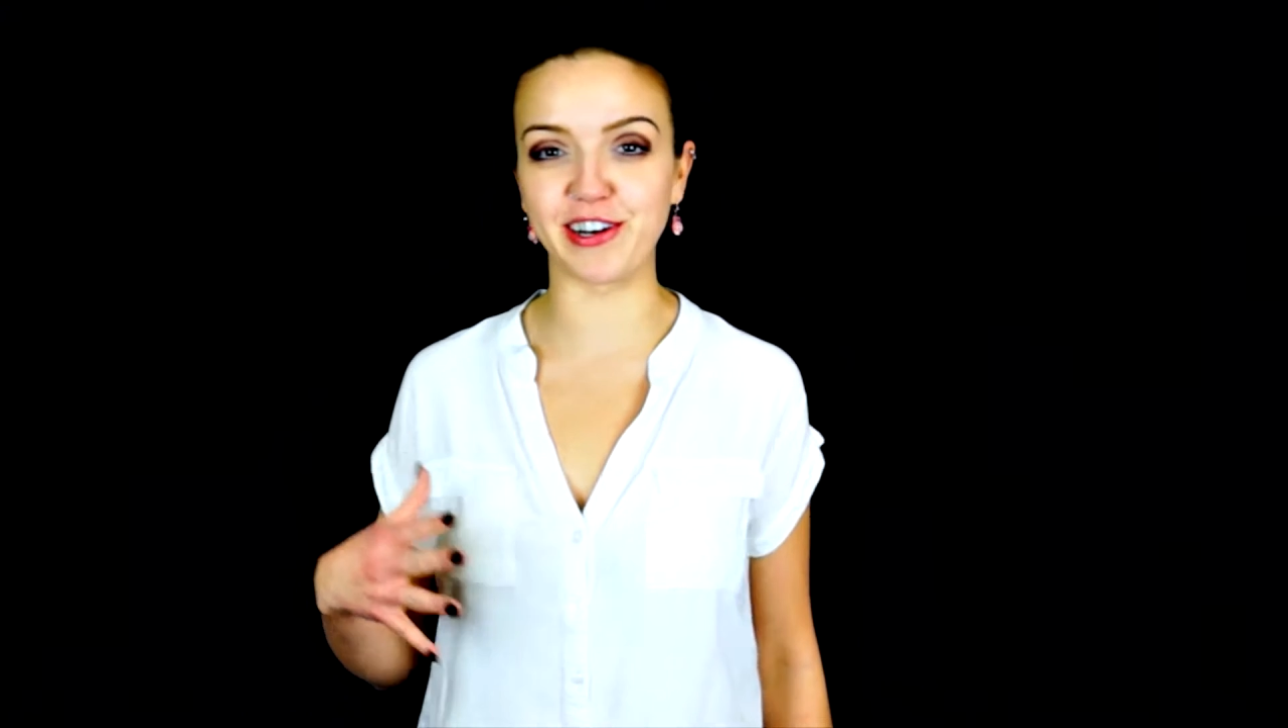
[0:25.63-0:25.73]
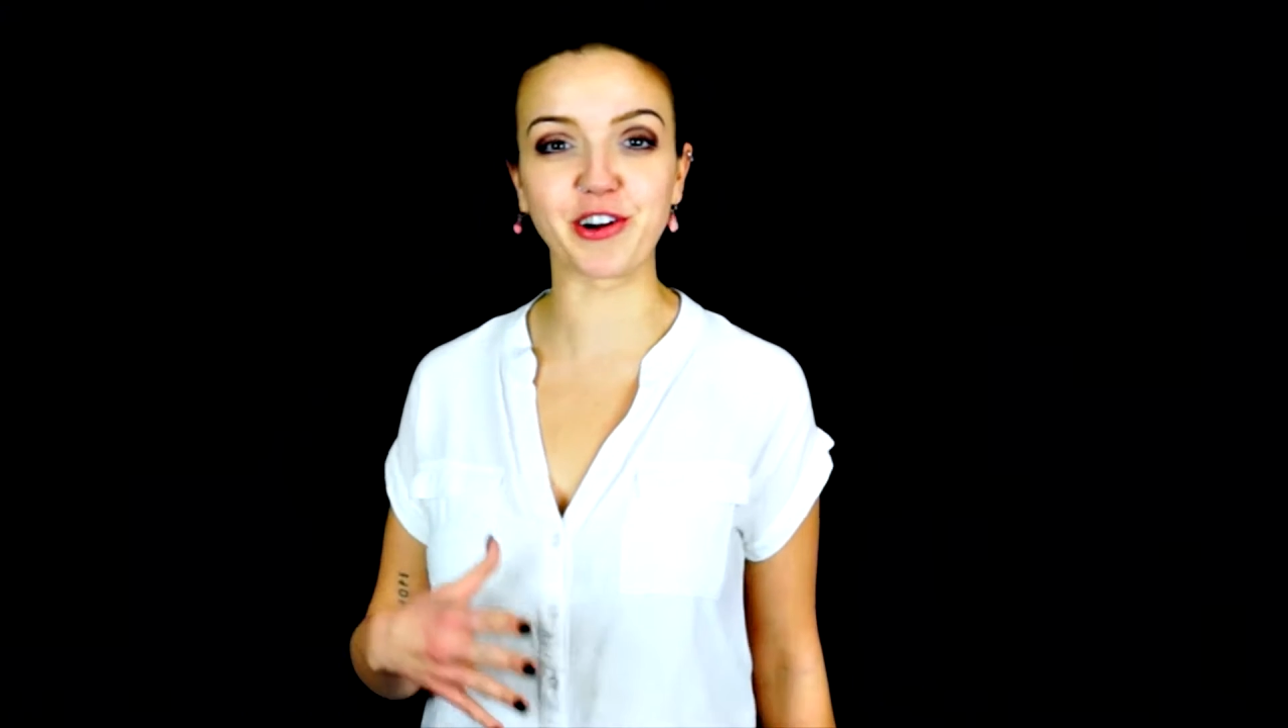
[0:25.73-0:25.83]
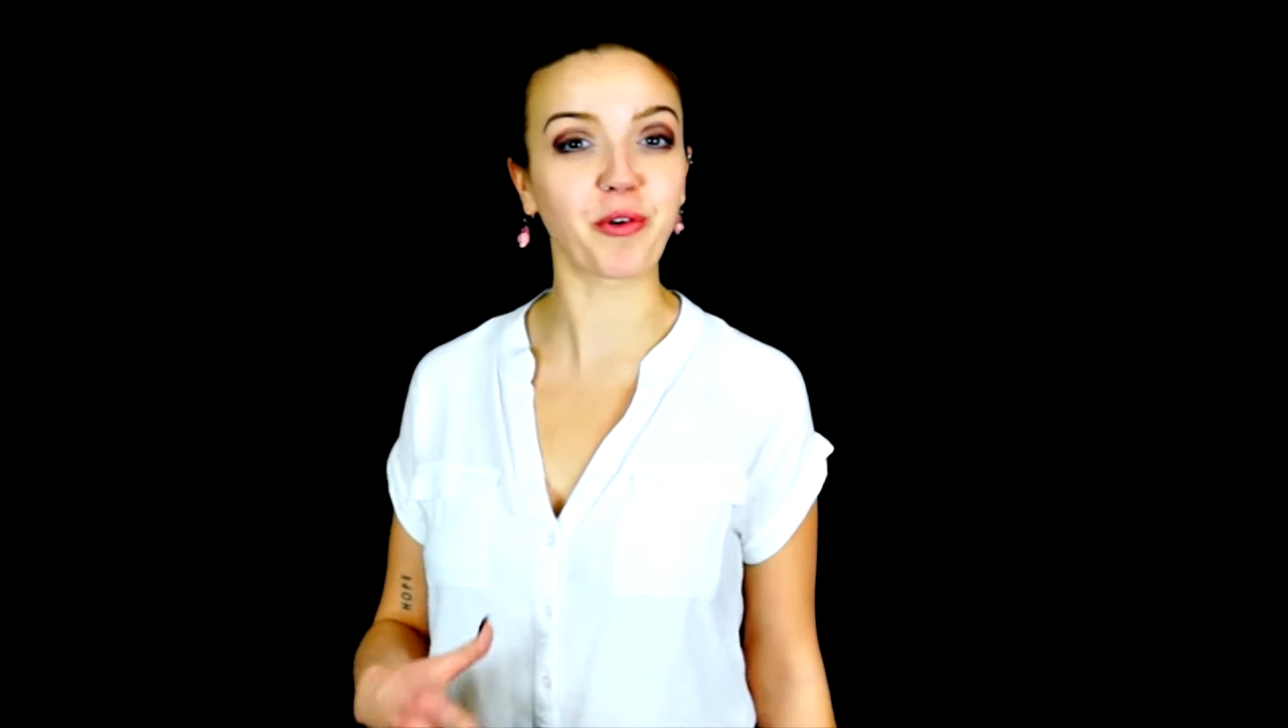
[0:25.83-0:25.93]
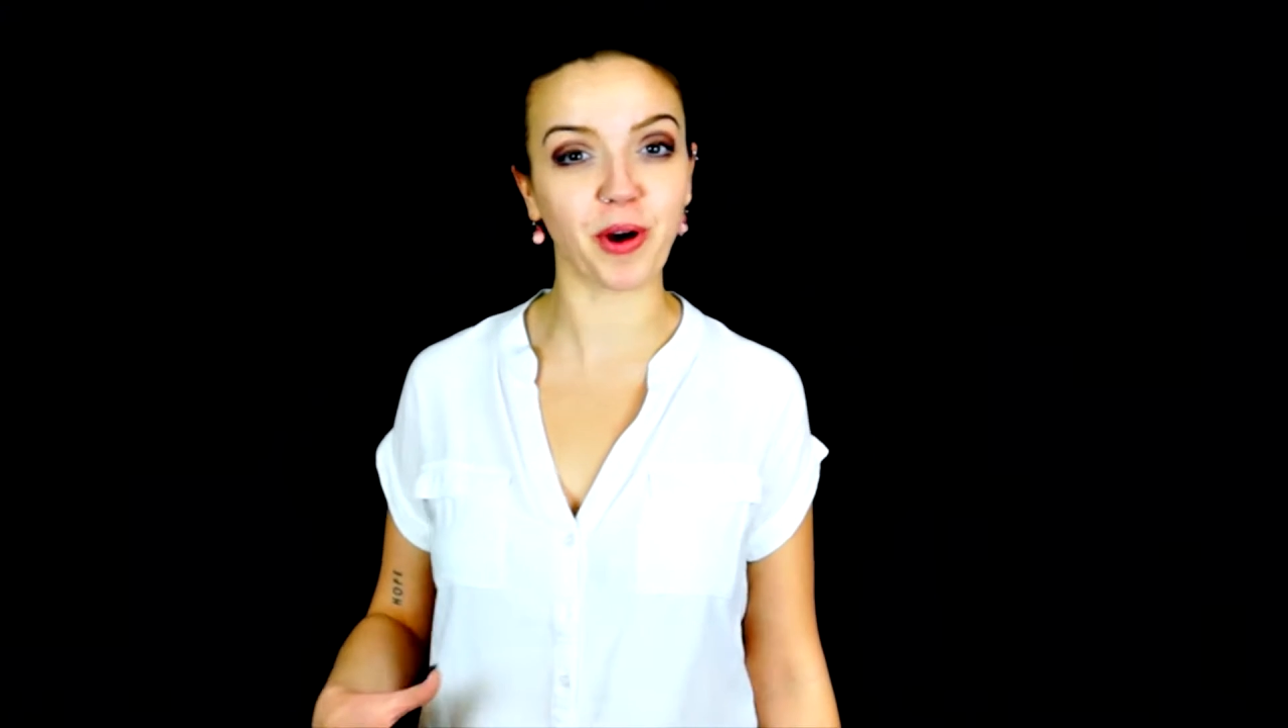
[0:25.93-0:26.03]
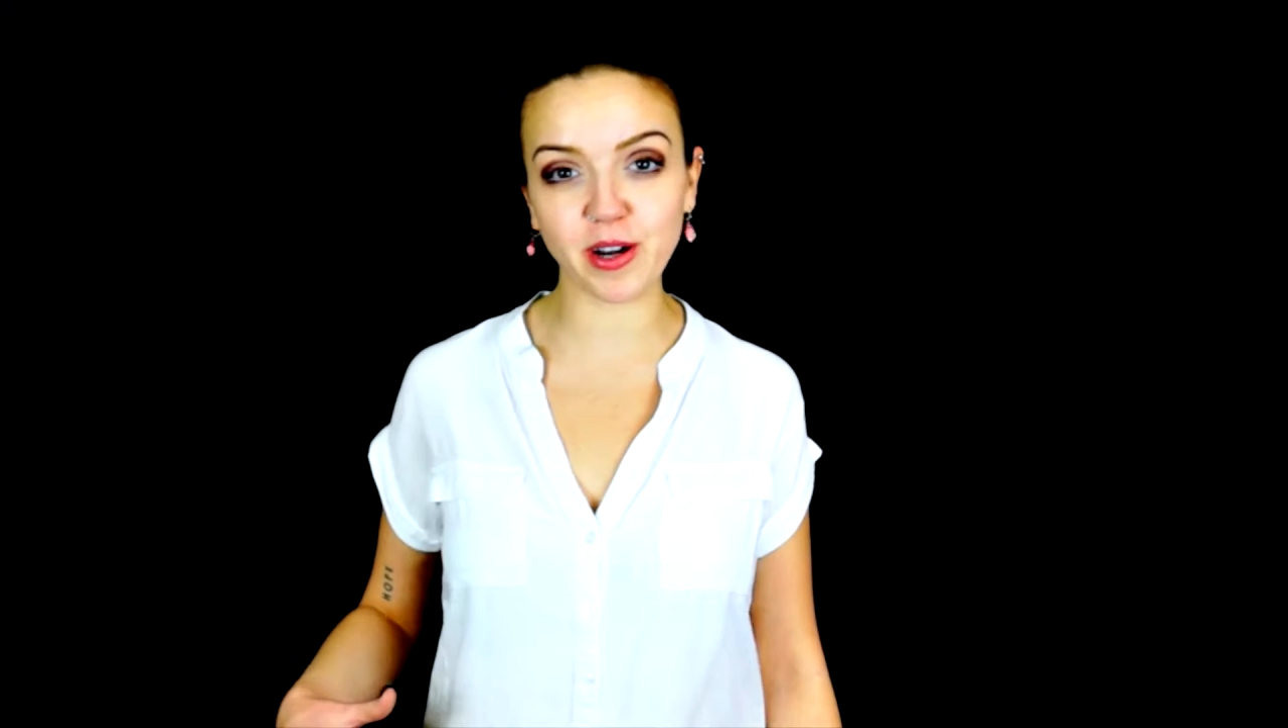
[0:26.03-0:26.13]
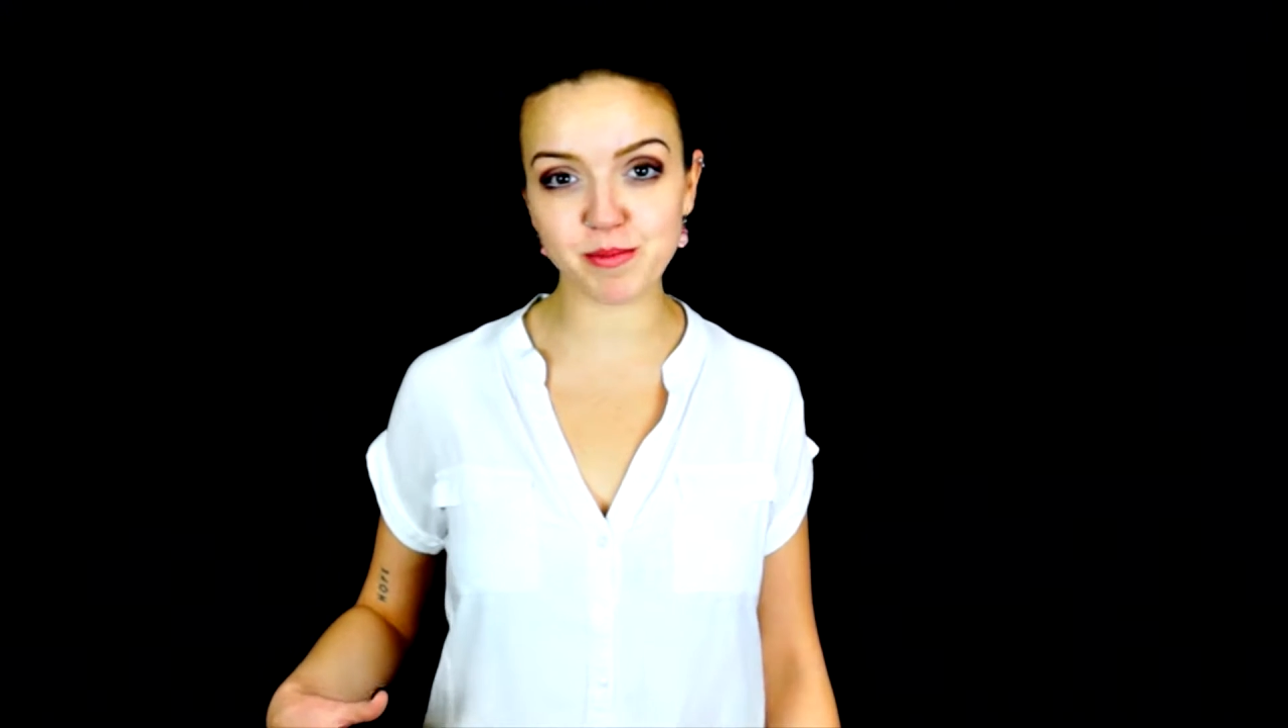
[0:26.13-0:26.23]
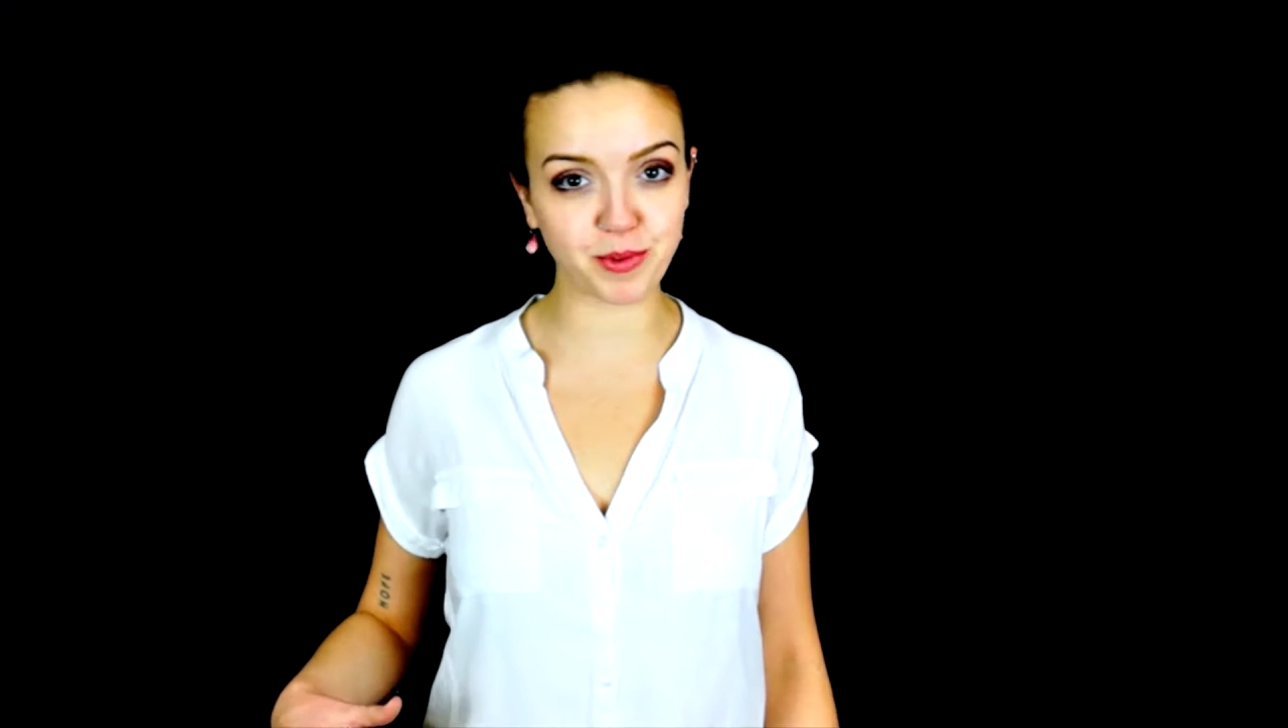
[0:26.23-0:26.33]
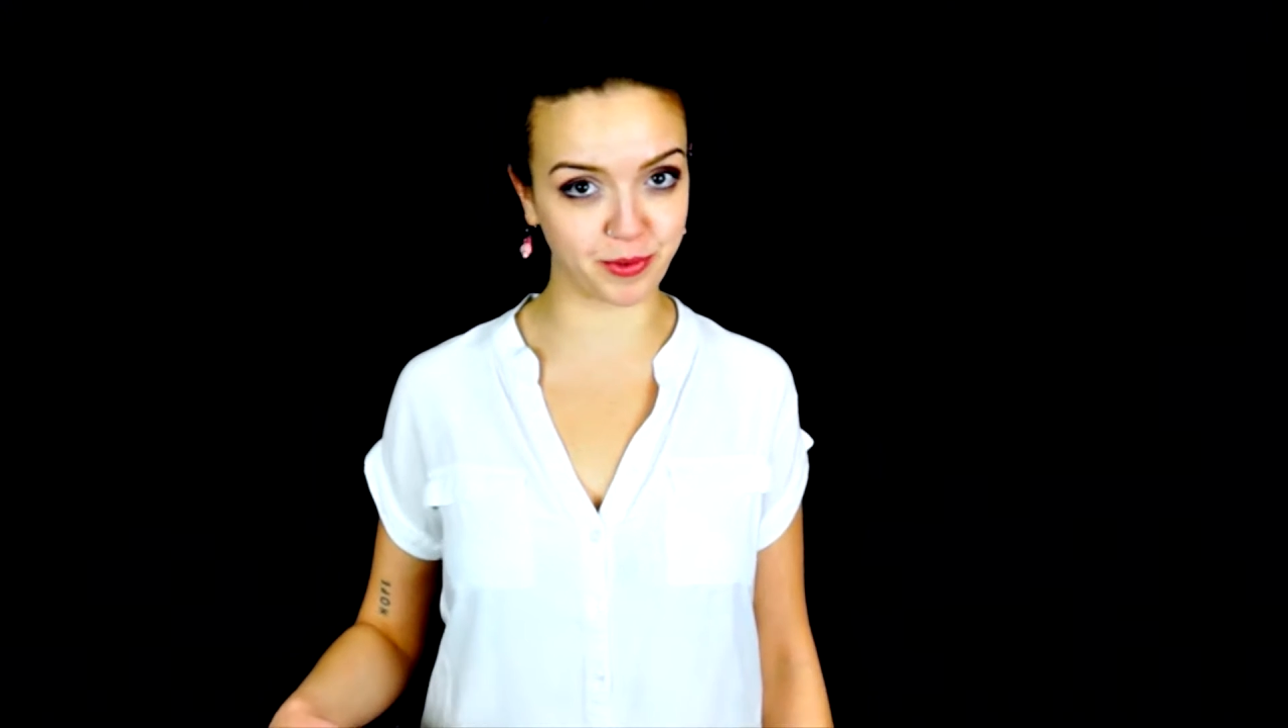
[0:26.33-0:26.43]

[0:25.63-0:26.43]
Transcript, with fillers: an incredible